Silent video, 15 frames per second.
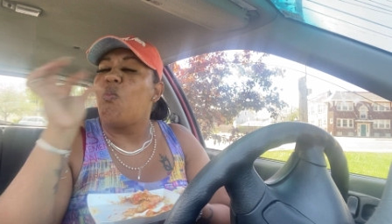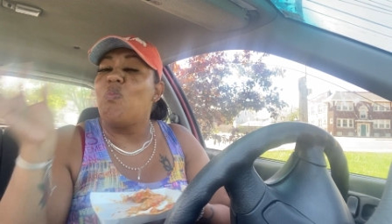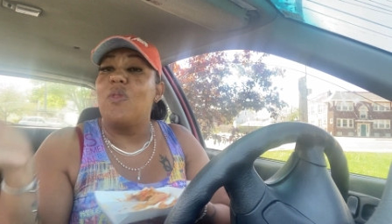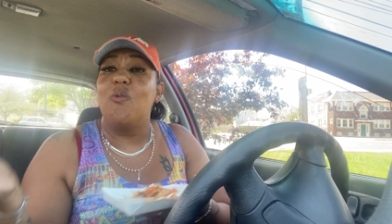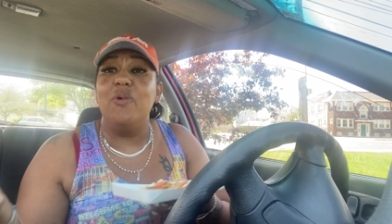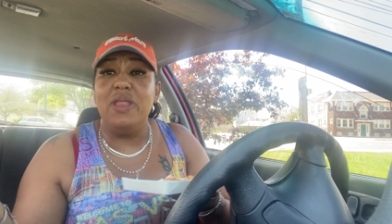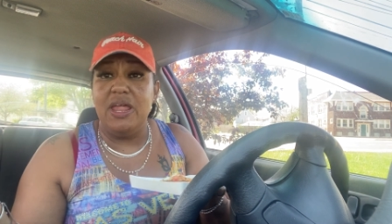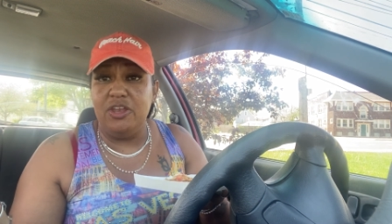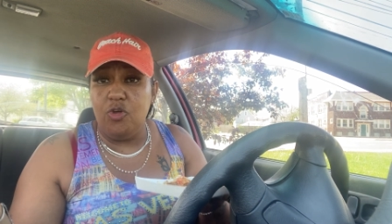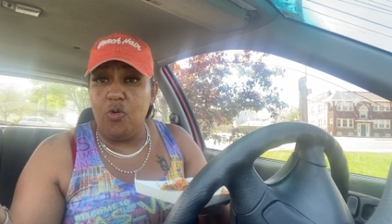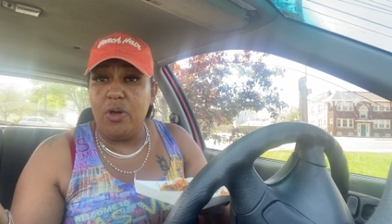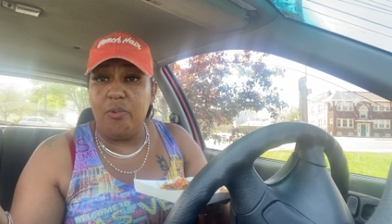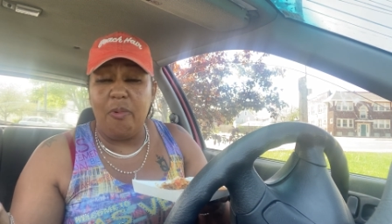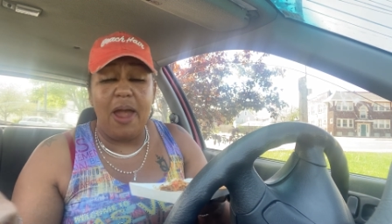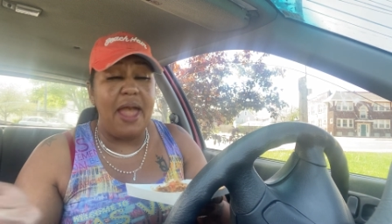when they do
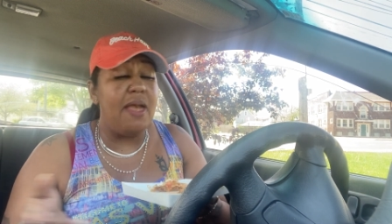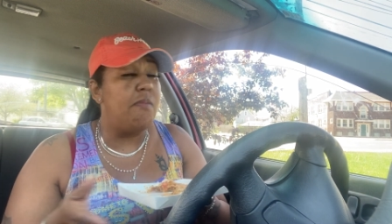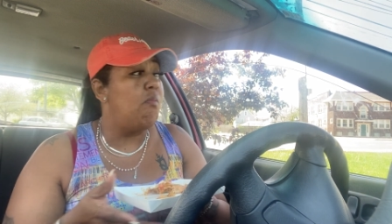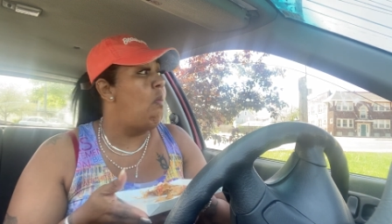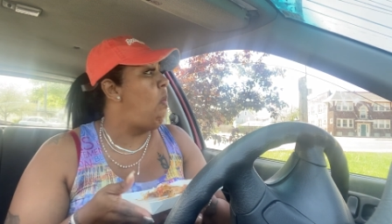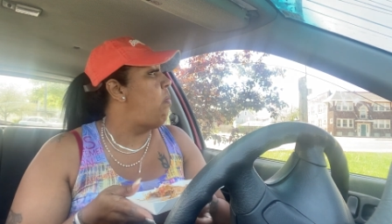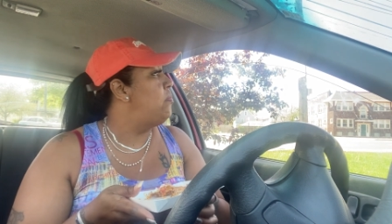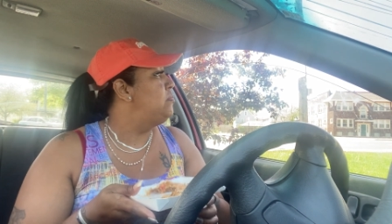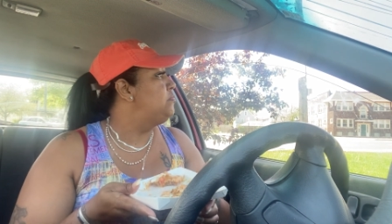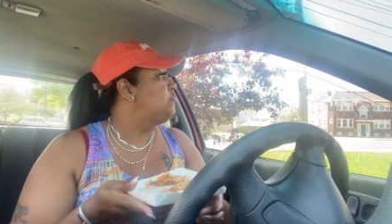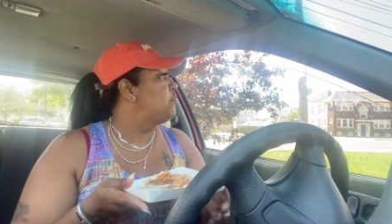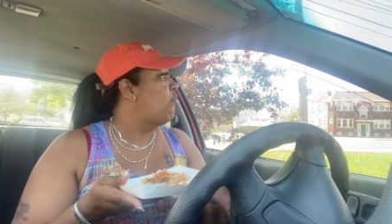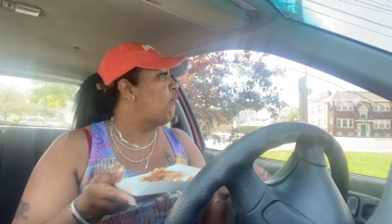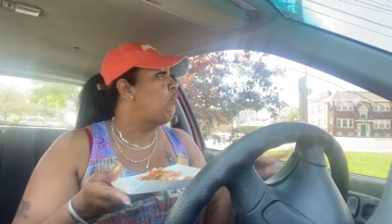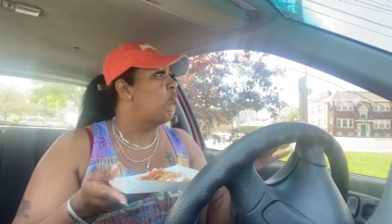it right.
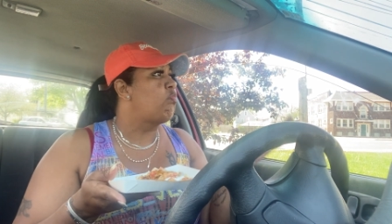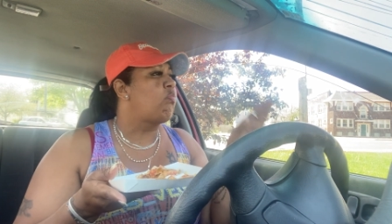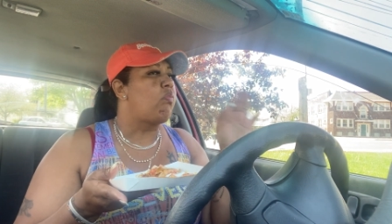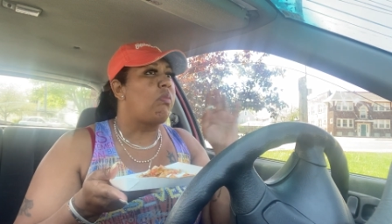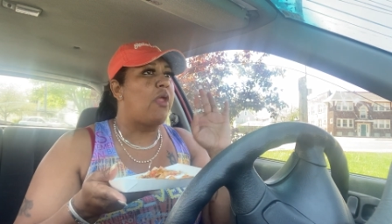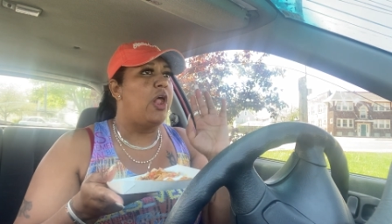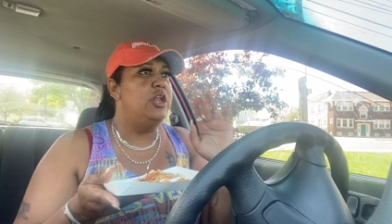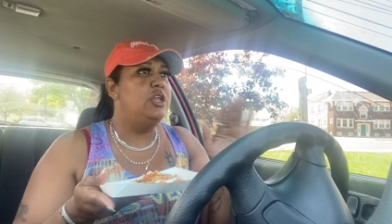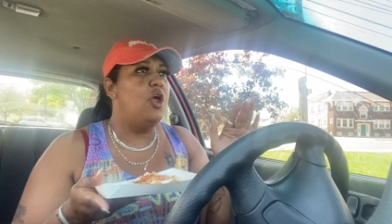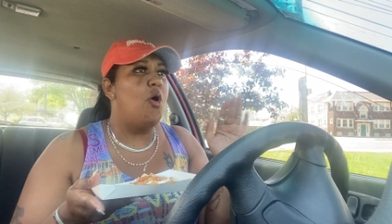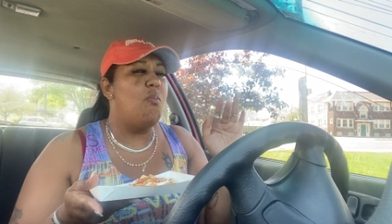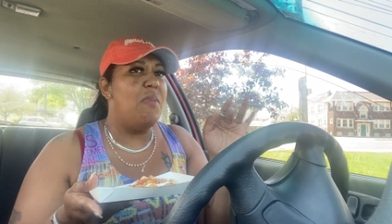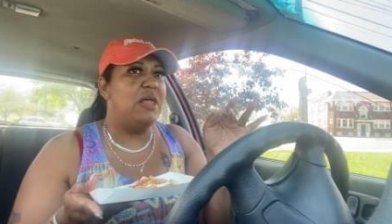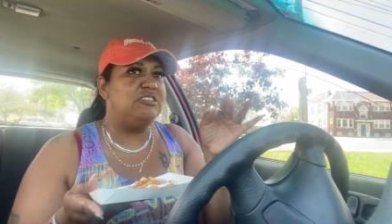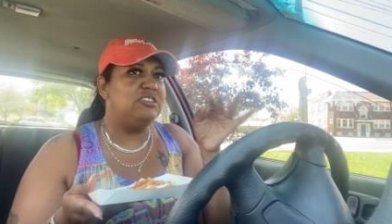No
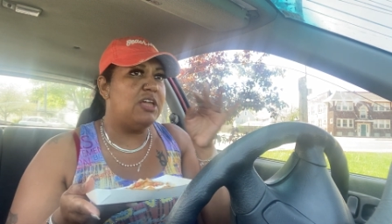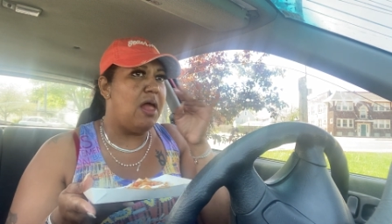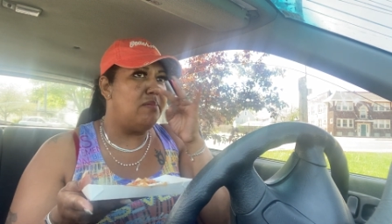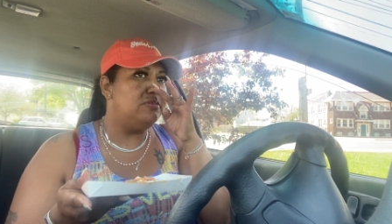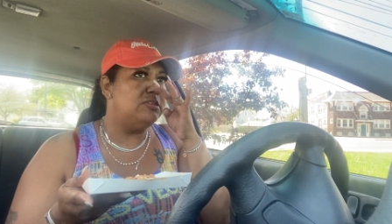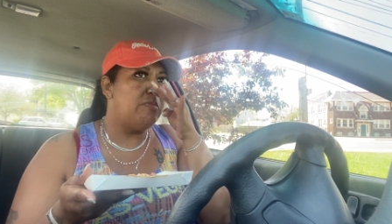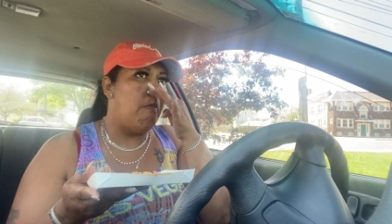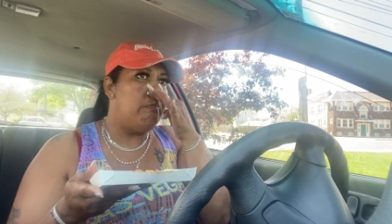mess ups.